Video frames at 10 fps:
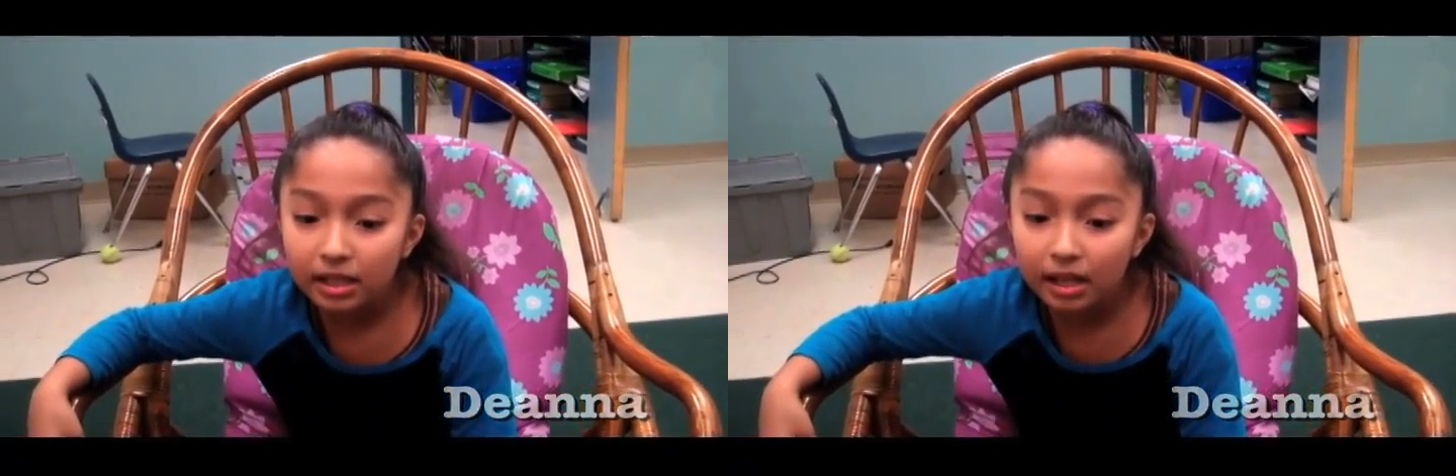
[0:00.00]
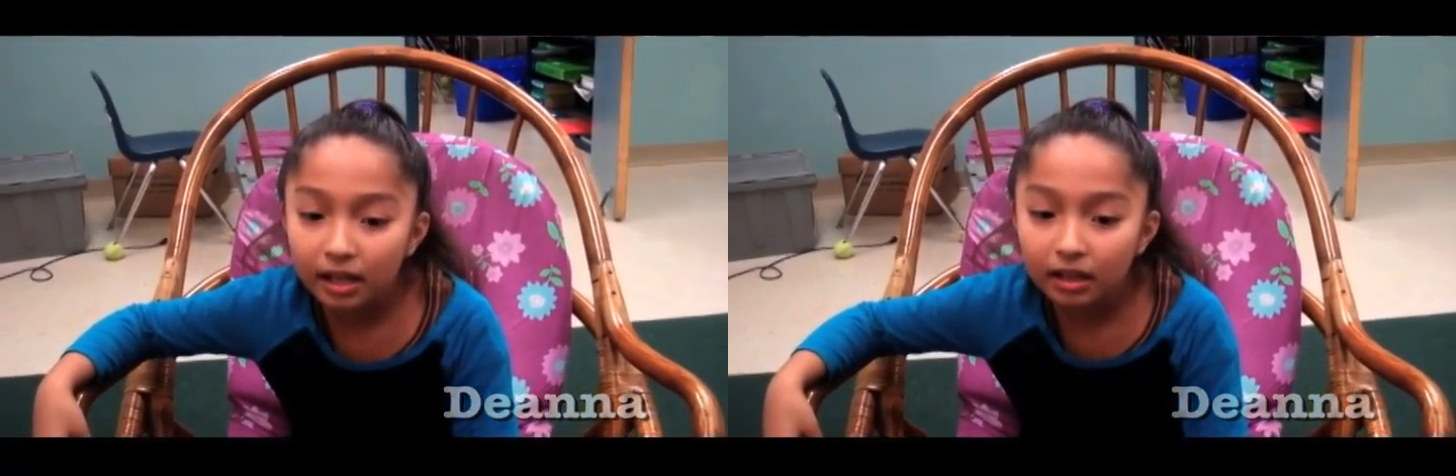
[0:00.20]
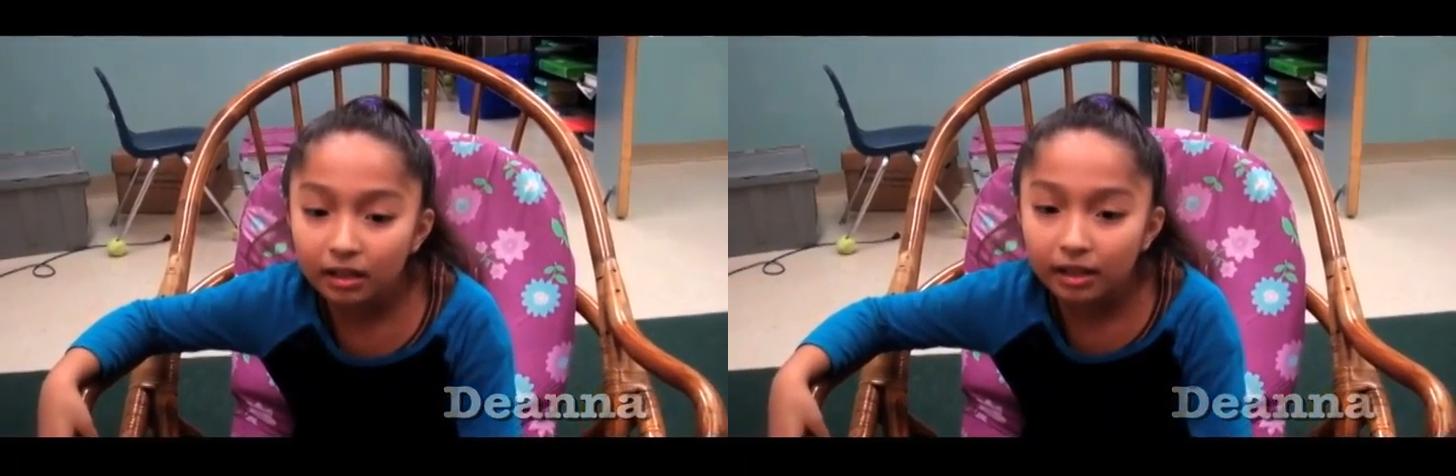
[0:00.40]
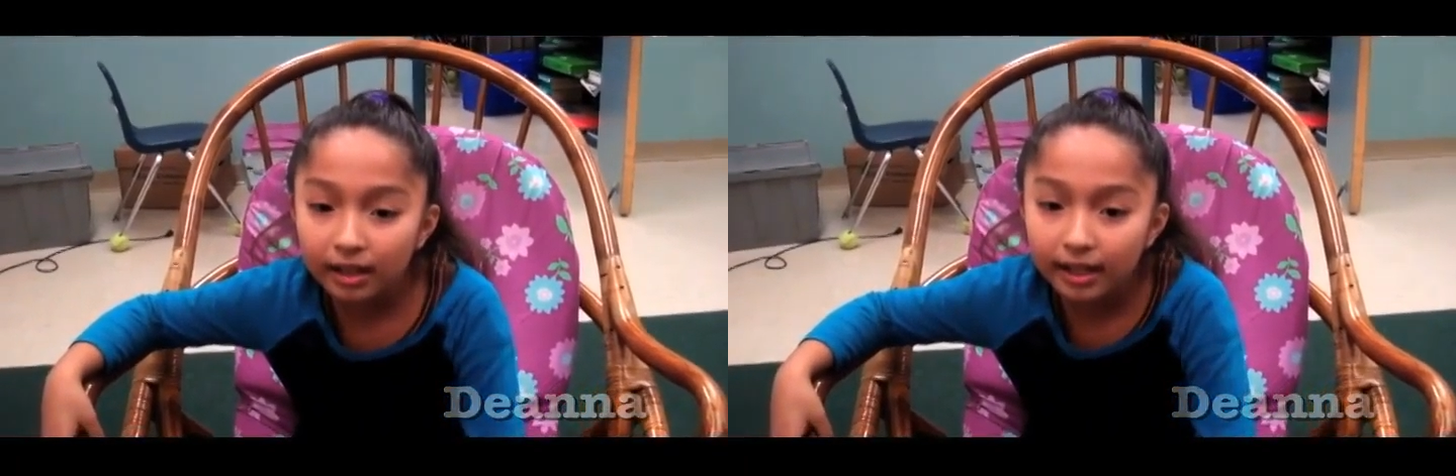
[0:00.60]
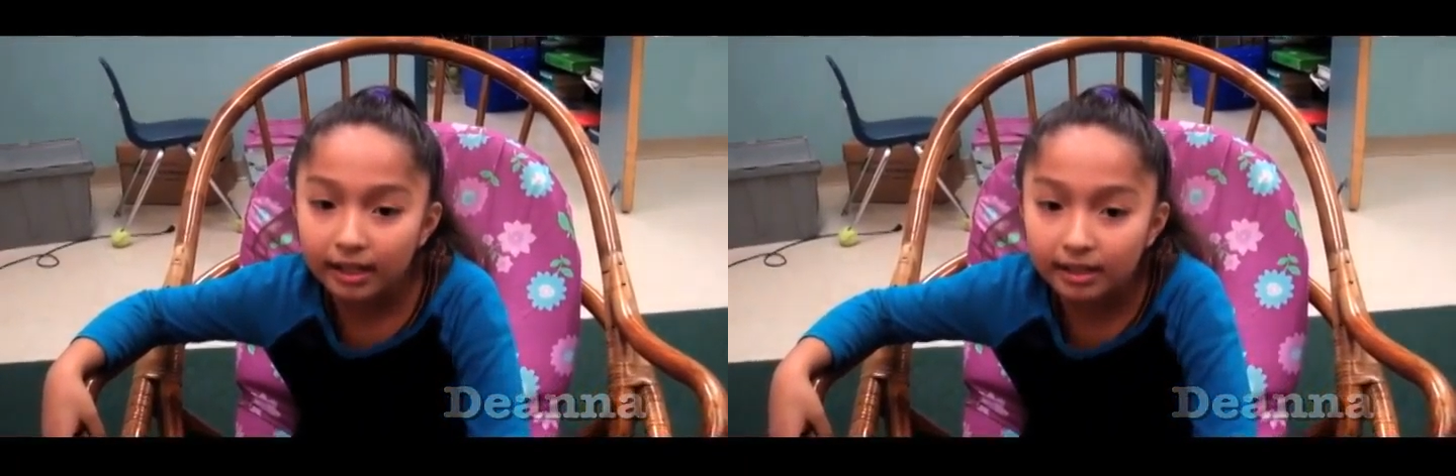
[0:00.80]
I learned
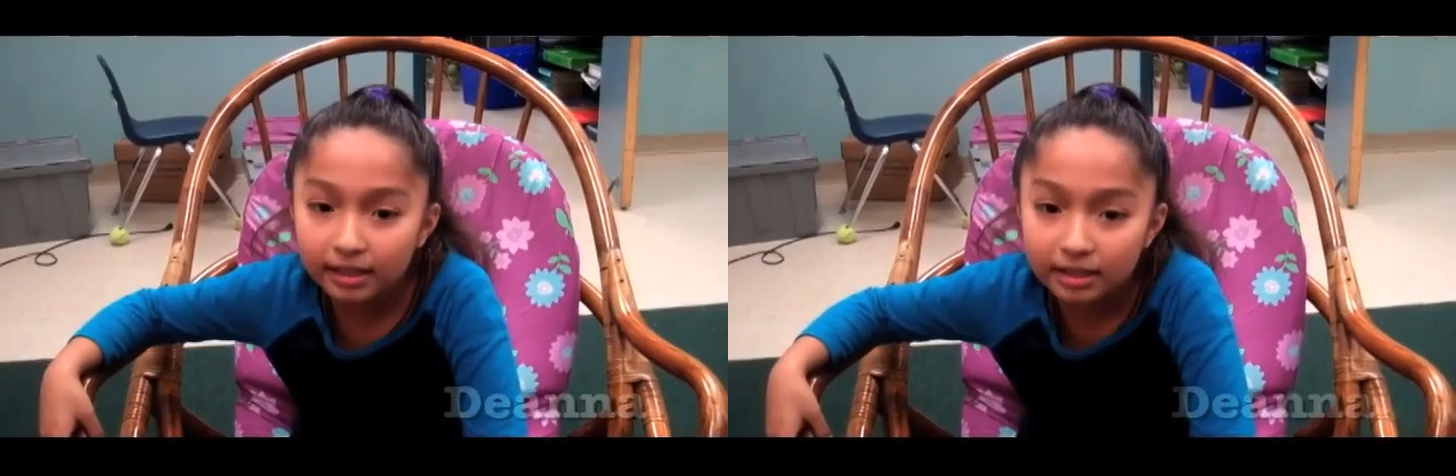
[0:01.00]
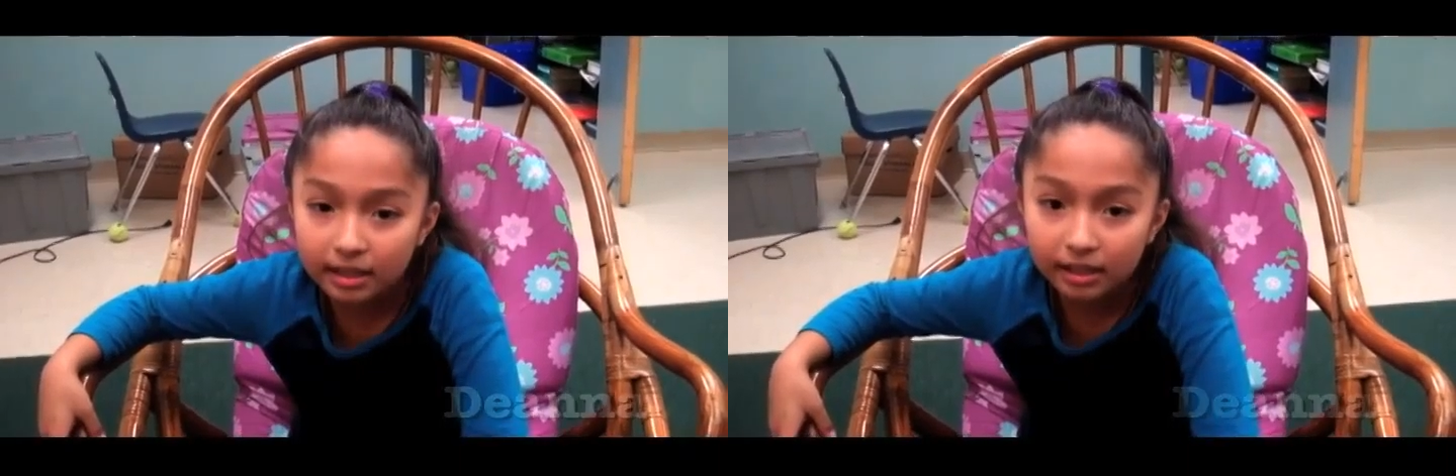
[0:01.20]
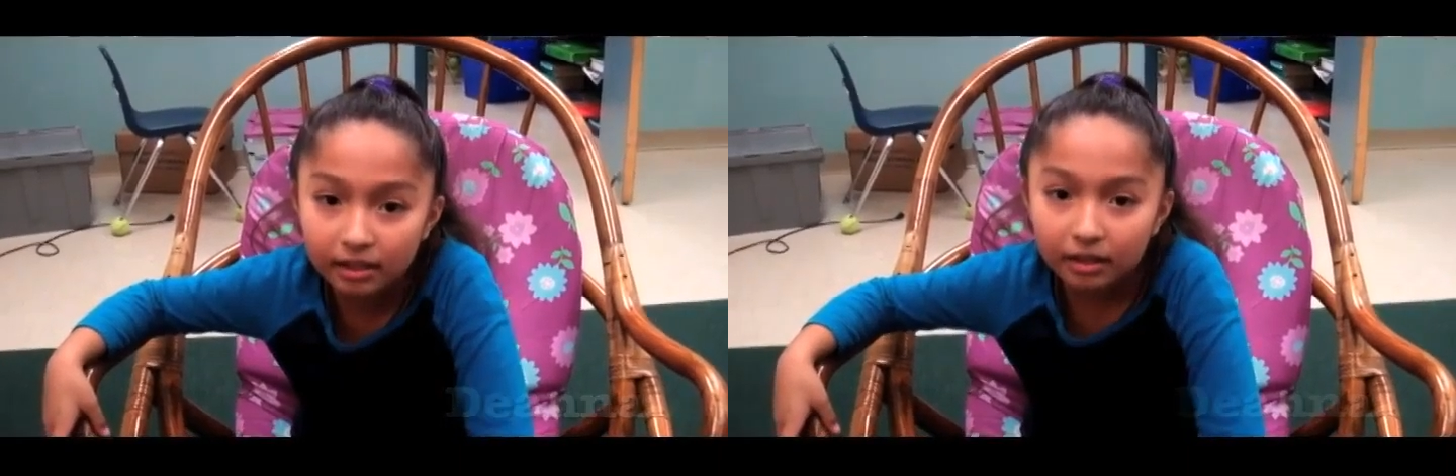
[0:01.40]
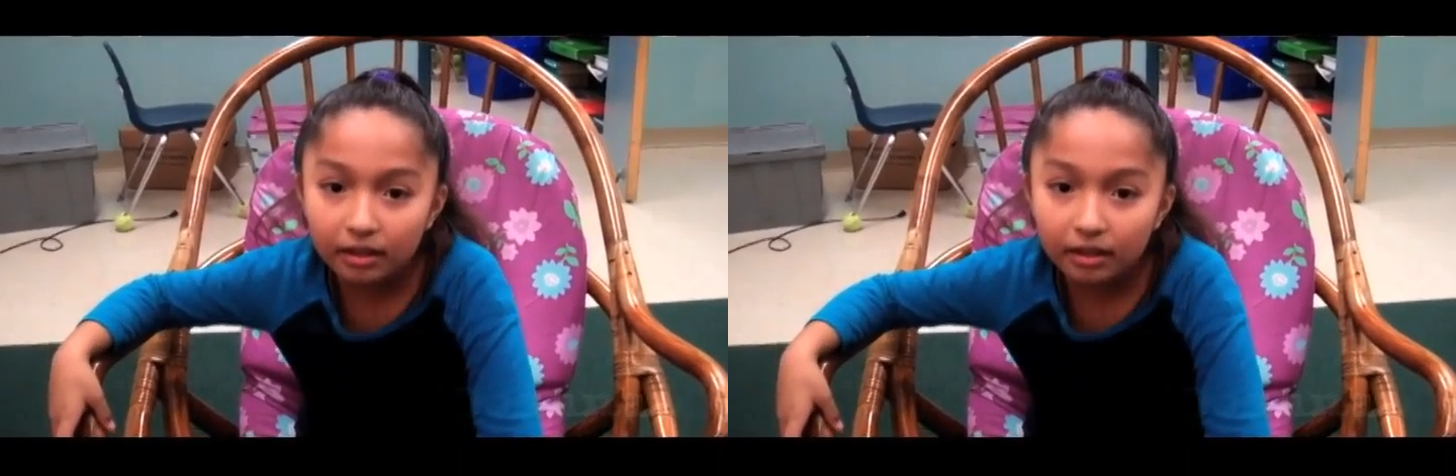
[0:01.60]
English here.